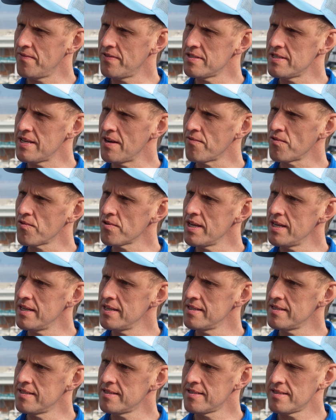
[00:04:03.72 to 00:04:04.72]
for several
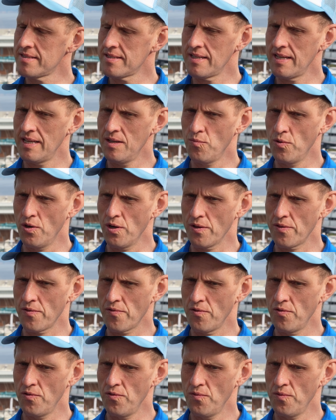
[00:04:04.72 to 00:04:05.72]
years. Freeport. He worked
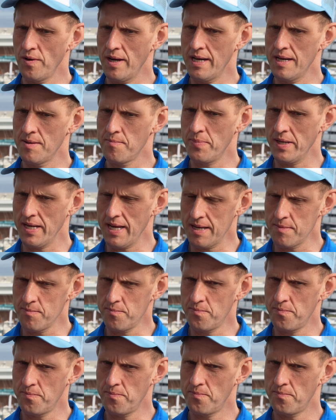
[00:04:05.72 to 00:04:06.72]
through uh, B,
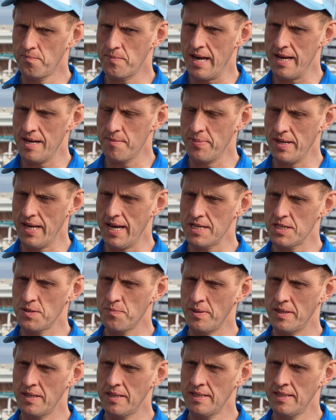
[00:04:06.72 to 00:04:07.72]
uh, B H
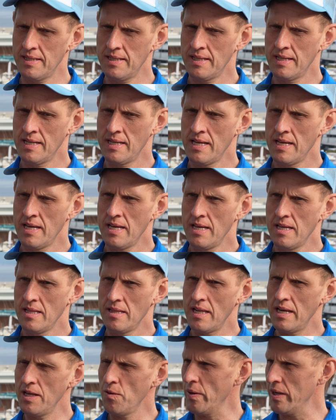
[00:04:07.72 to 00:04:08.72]
P.
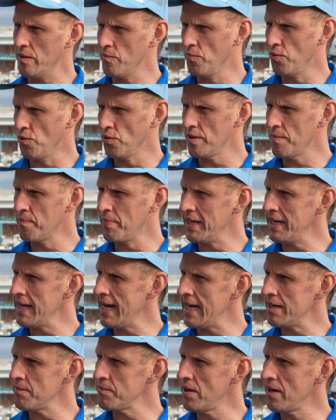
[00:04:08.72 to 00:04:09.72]
Then he went and bought the Beta
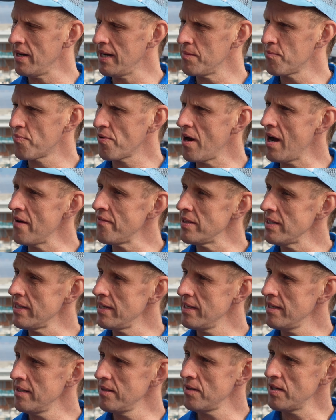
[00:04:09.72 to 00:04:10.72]
Hunt mine
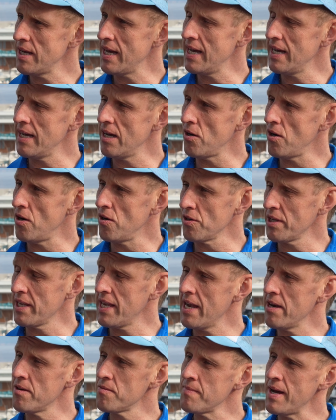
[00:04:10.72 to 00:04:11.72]
privately uh, on
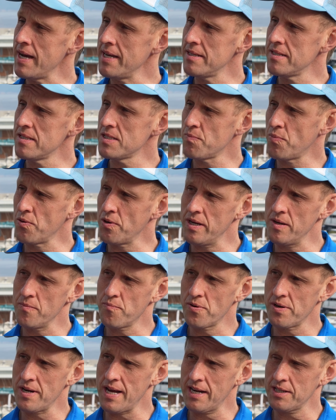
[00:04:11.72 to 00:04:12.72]
care and maintenance, put it in
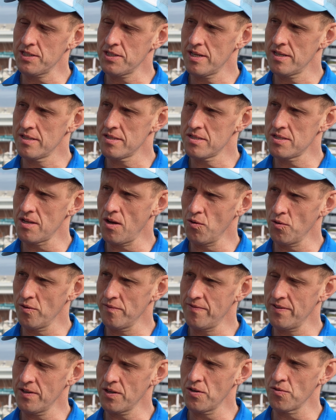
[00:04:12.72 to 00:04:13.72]
production and sold it
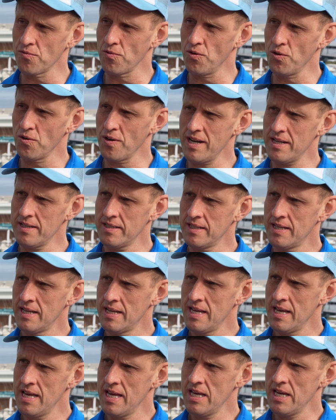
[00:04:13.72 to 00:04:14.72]
for Karora.
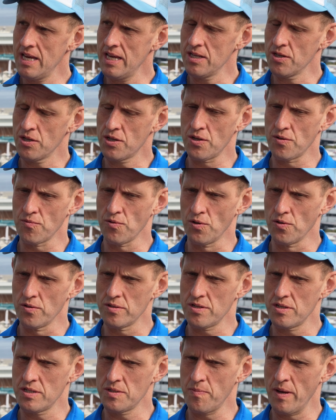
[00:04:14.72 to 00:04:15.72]
And
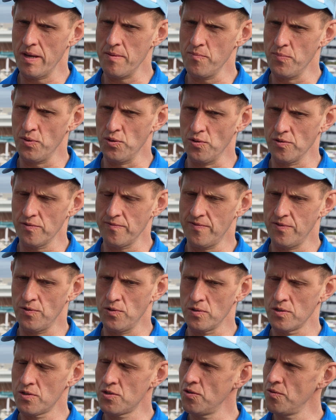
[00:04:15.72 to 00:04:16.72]
Karora's just been bought
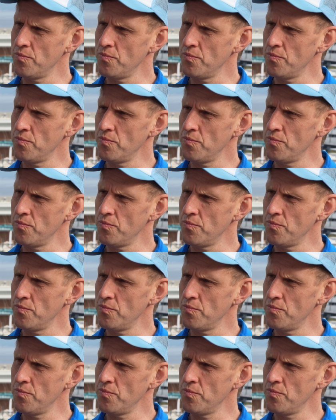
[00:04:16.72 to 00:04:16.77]
for